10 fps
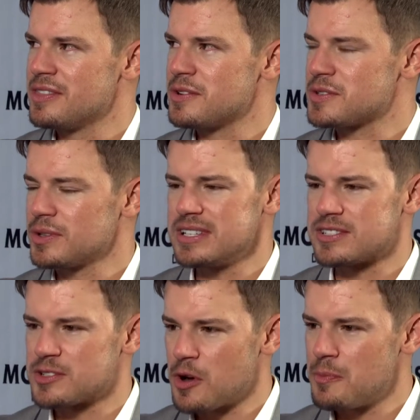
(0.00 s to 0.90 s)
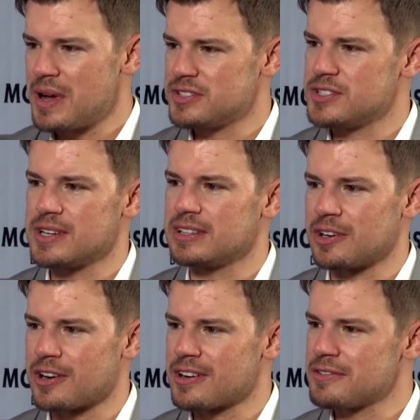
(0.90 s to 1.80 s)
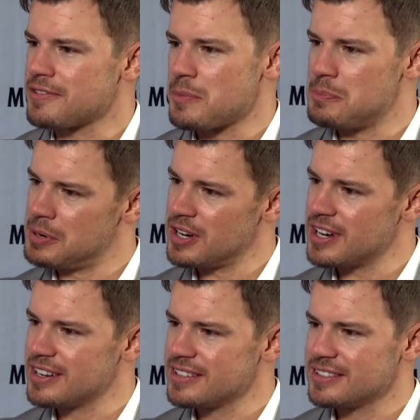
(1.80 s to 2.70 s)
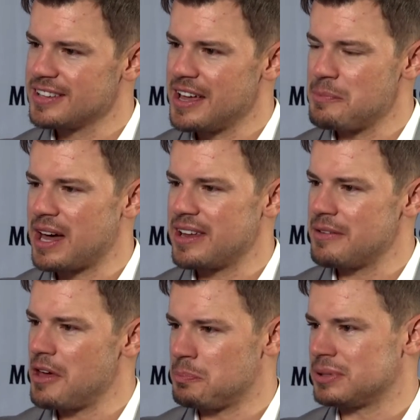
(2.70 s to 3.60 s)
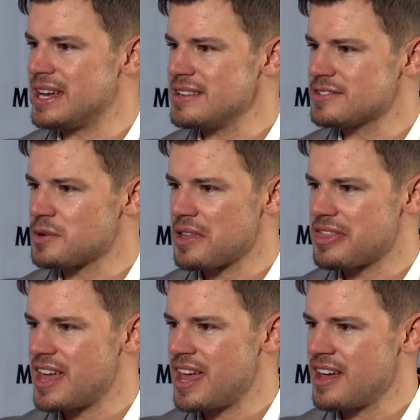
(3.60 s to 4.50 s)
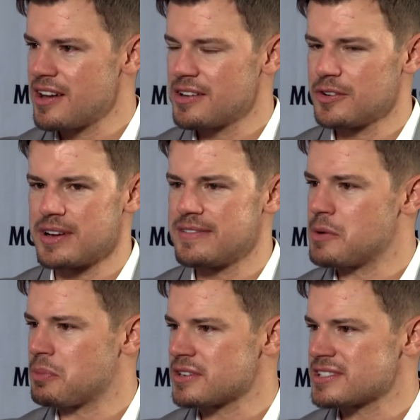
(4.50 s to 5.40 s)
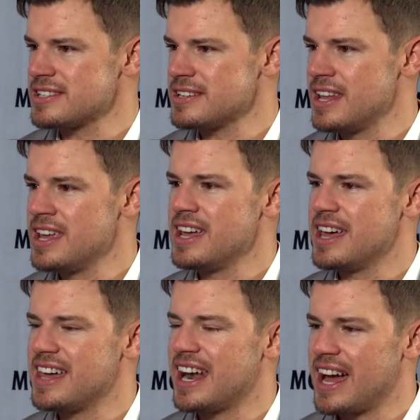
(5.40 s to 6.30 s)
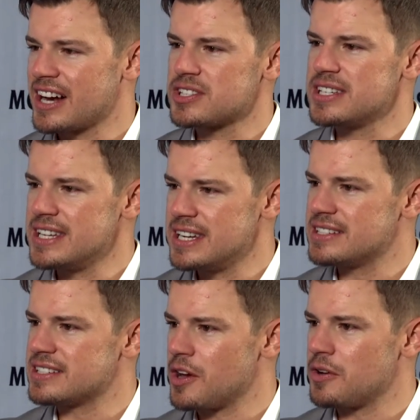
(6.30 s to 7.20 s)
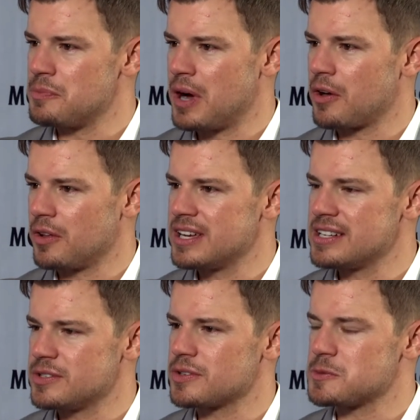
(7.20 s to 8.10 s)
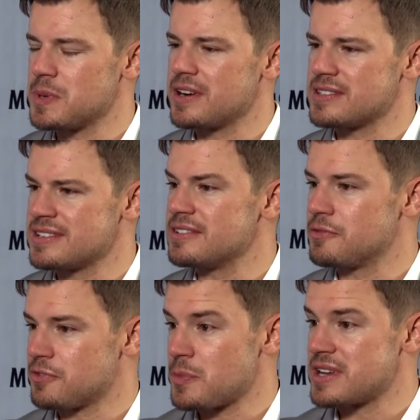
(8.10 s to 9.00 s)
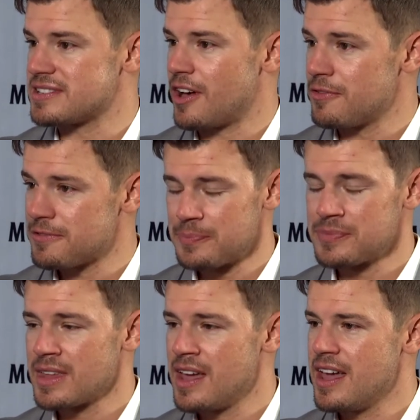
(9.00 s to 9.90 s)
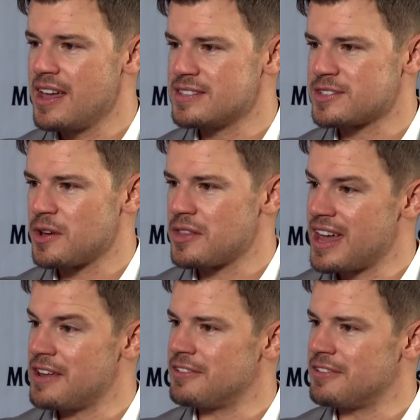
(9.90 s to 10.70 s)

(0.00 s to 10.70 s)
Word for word: there's only so much you can learn from a book mm -hmm. about a, a, place or a thing or even a person, and that I actually needed to go to Mongolia to experience it for myself. Mm -hmm. And so they